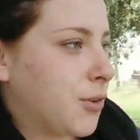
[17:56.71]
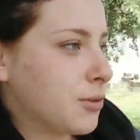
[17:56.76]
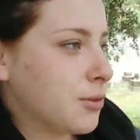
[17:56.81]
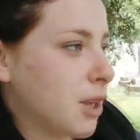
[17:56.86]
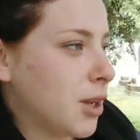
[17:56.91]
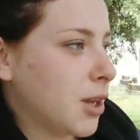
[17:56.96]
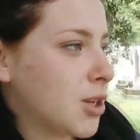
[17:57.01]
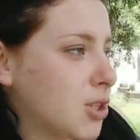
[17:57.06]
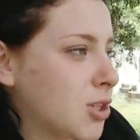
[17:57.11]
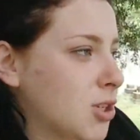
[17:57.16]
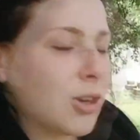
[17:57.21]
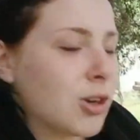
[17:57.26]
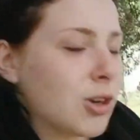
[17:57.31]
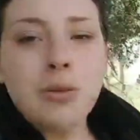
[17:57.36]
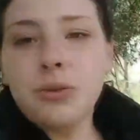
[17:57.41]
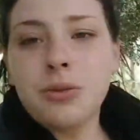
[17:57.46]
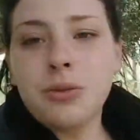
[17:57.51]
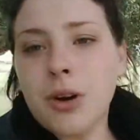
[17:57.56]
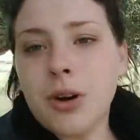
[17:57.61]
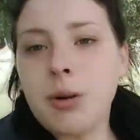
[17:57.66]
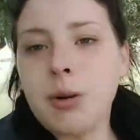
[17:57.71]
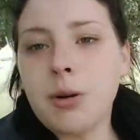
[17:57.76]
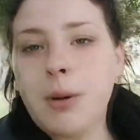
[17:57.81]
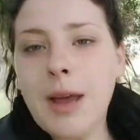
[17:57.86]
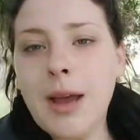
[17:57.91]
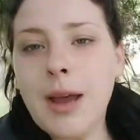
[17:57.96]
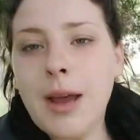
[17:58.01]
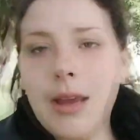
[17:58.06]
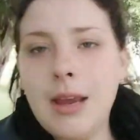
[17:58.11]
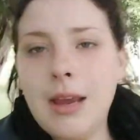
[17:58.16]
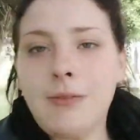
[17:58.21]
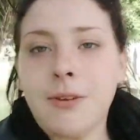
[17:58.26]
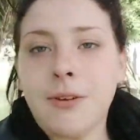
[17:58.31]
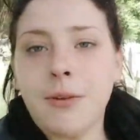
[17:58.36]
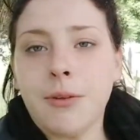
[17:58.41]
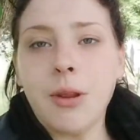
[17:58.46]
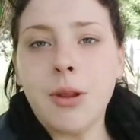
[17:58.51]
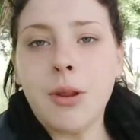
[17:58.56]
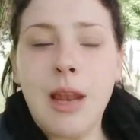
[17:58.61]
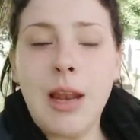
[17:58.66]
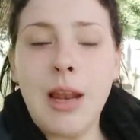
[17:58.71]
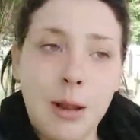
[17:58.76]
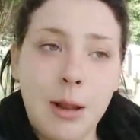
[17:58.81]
a stone throw away from the little